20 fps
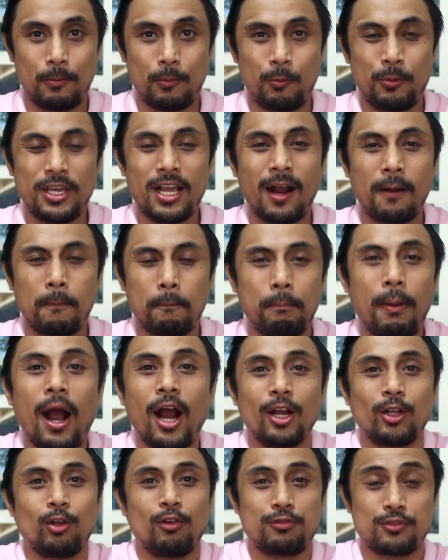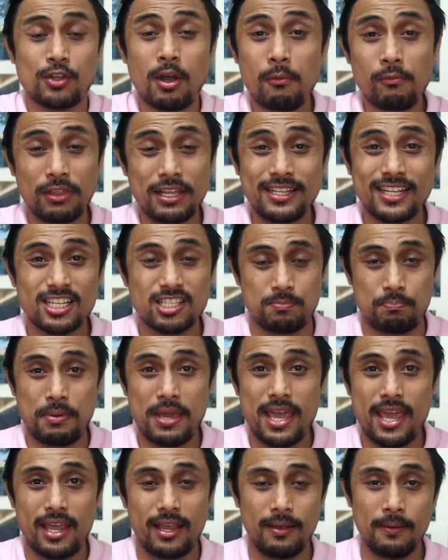we are part of something that's
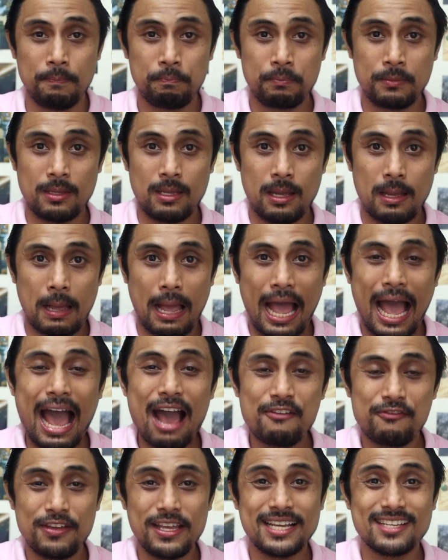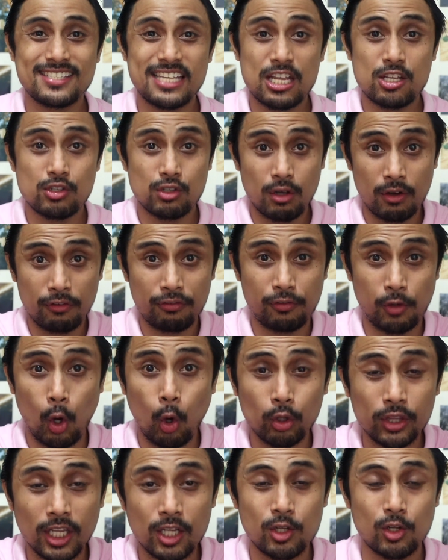big, having a sense of
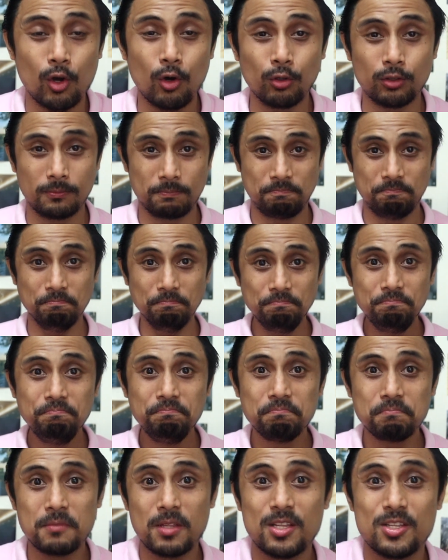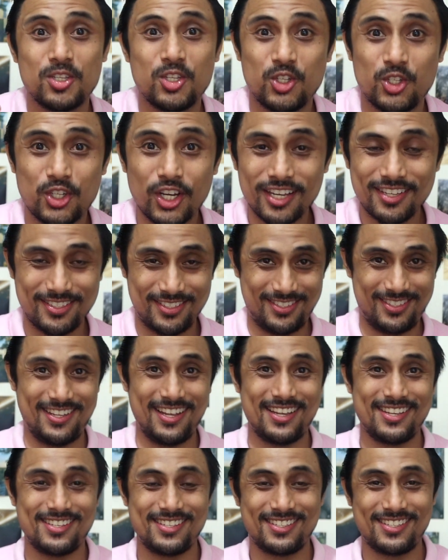quote-unquote
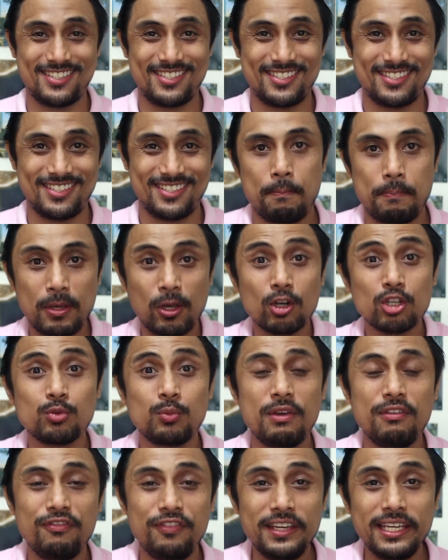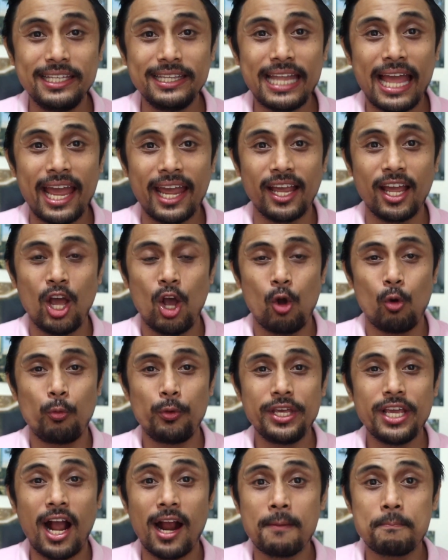justice. Because we feel like
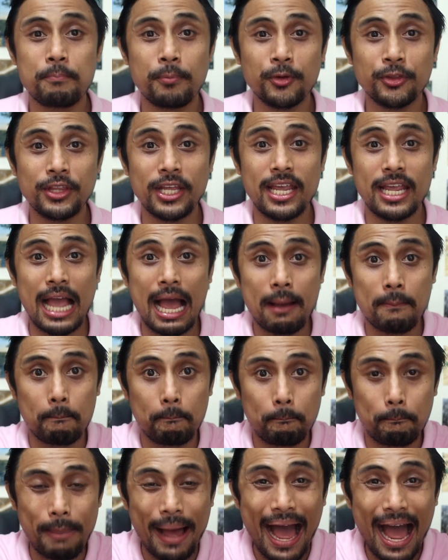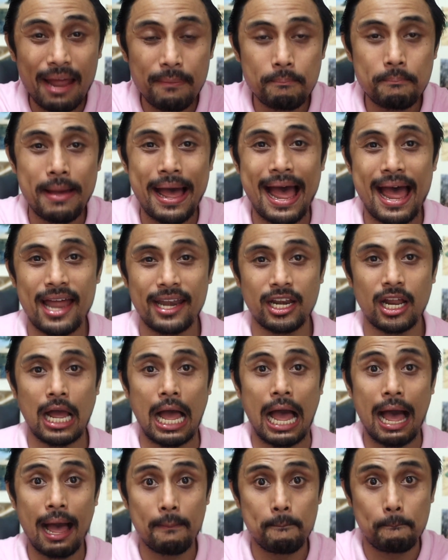we are putting a bad man,
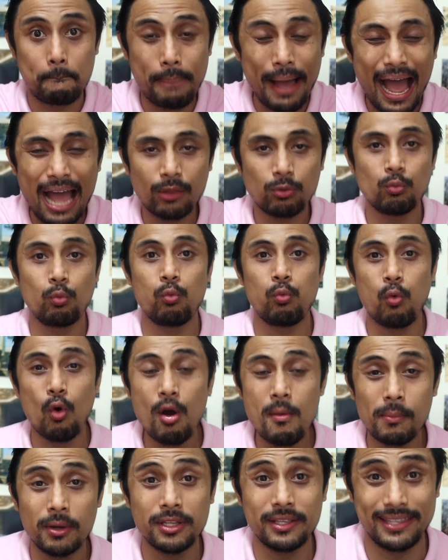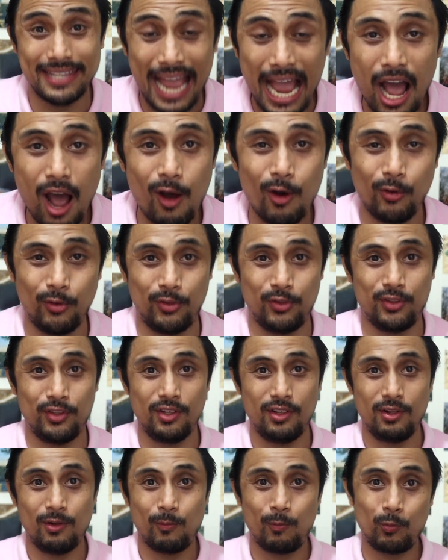a bad woman down
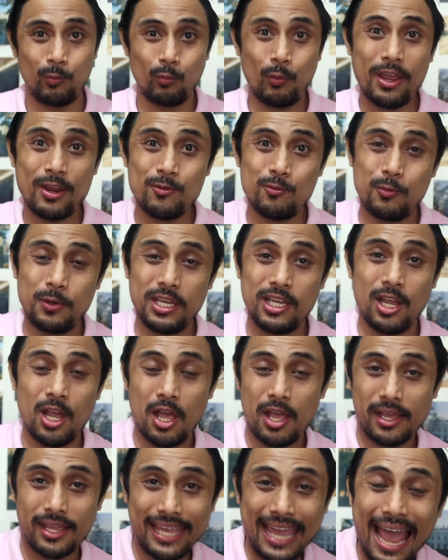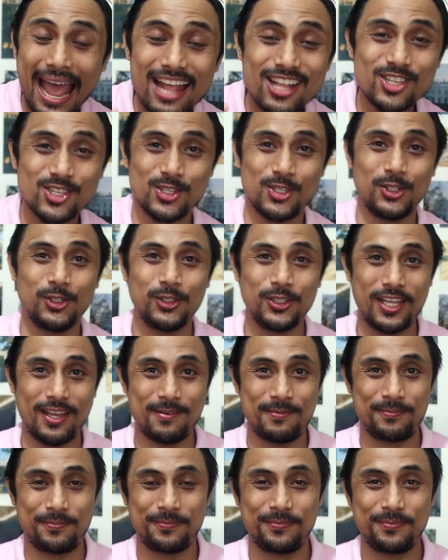when we cancel them.